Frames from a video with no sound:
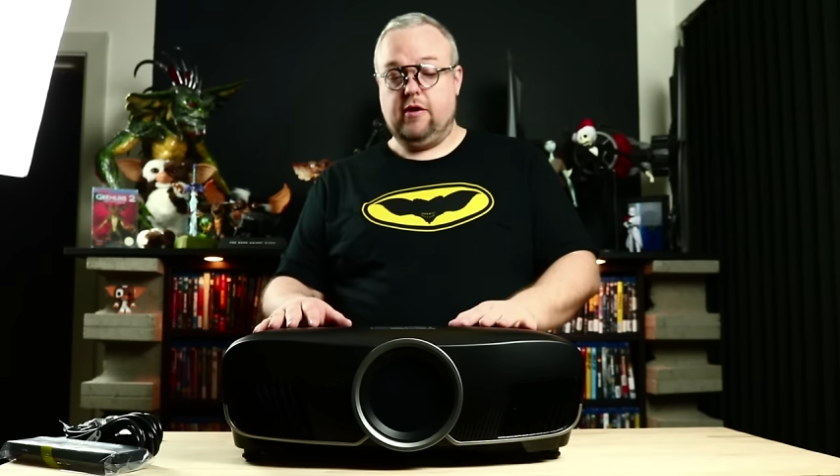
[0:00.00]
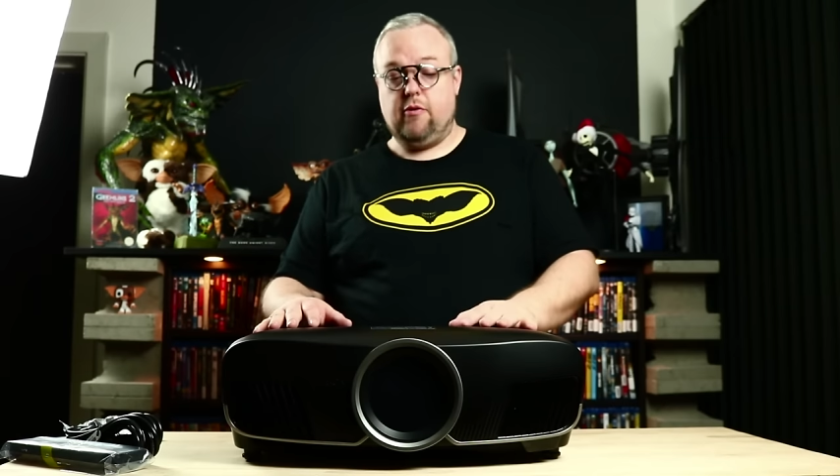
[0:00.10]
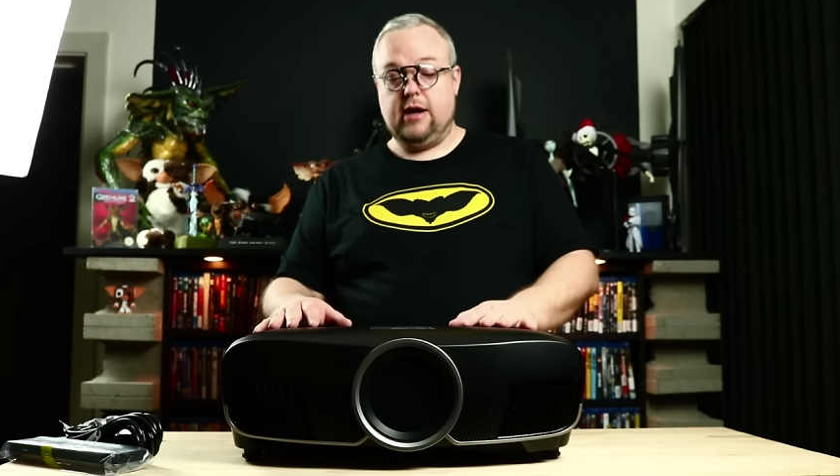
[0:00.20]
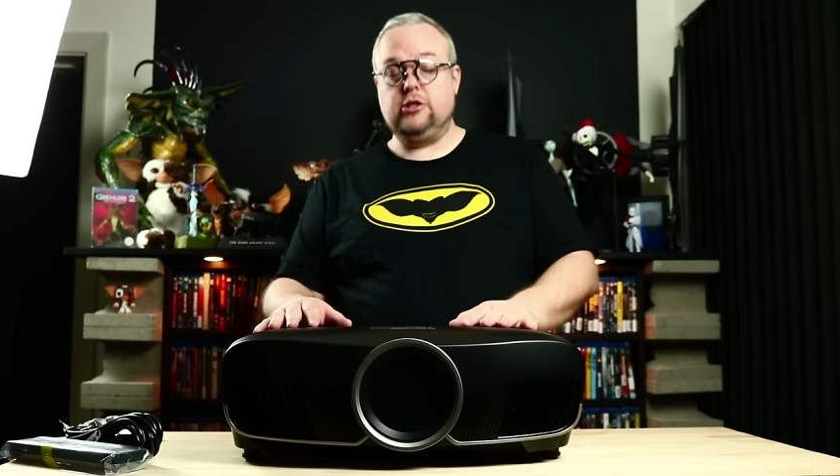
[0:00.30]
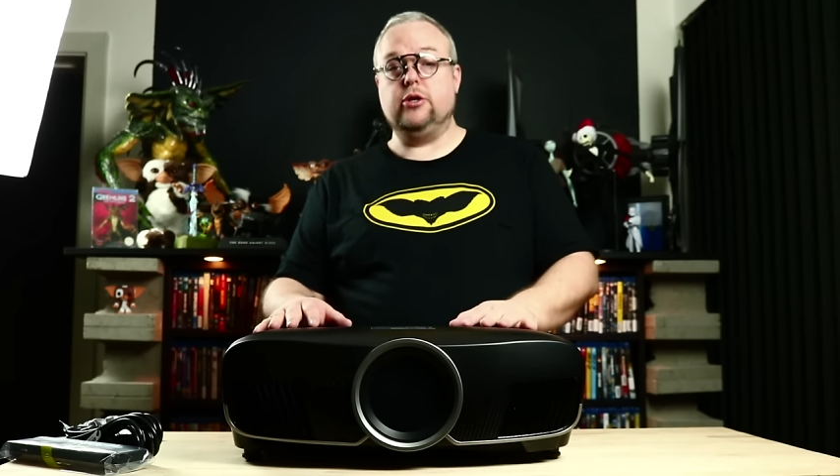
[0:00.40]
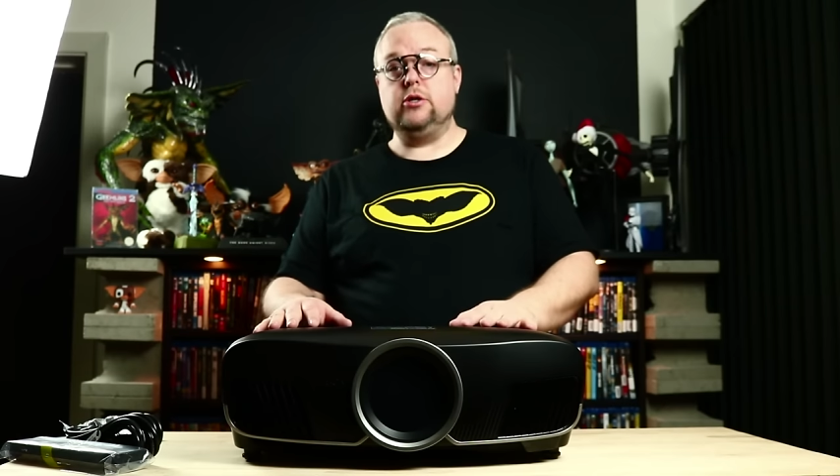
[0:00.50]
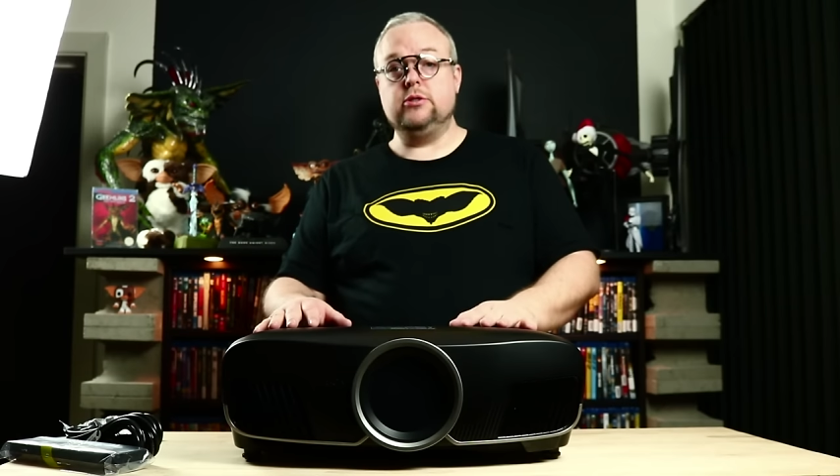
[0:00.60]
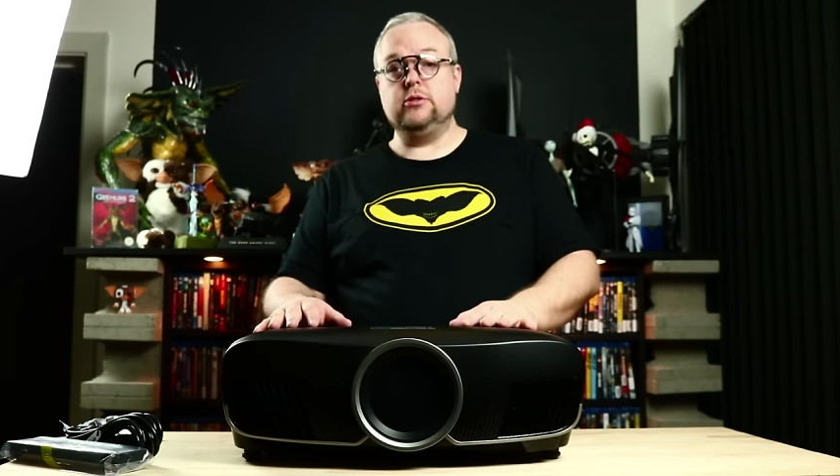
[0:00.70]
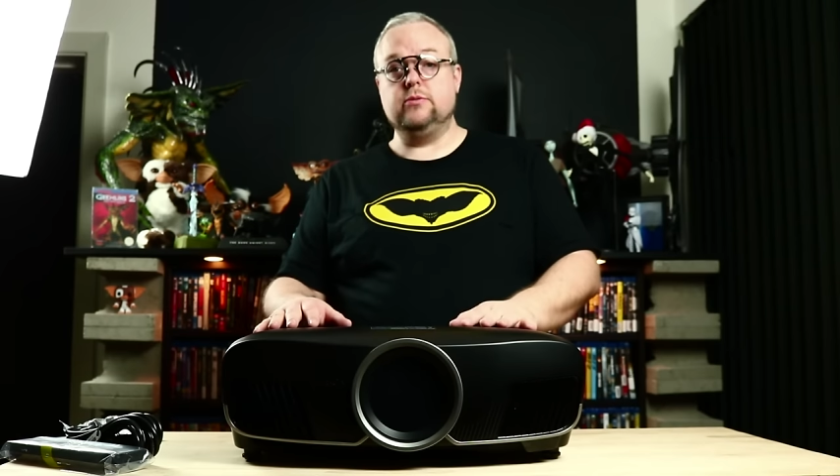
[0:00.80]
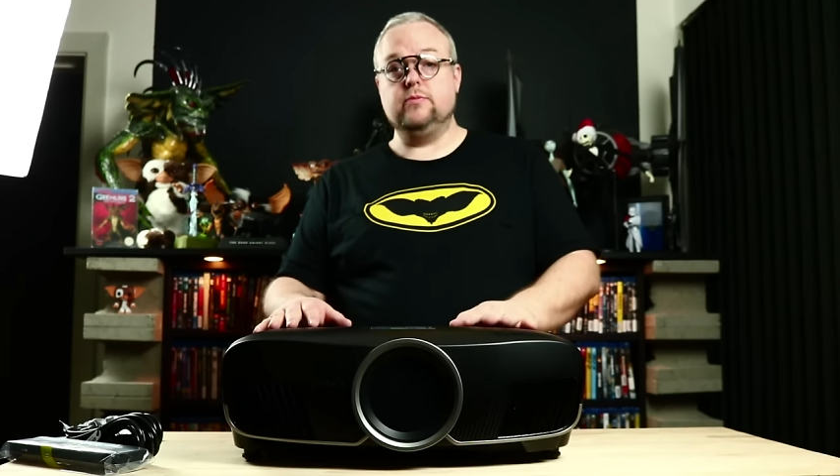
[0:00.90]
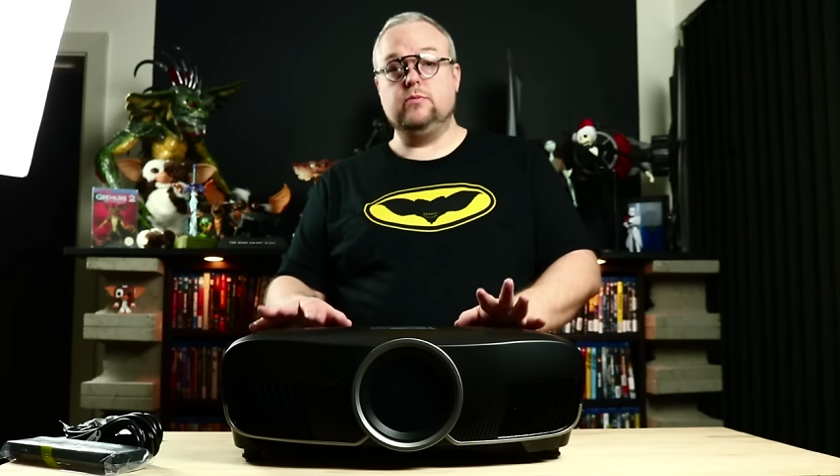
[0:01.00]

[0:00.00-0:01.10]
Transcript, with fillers: the right choice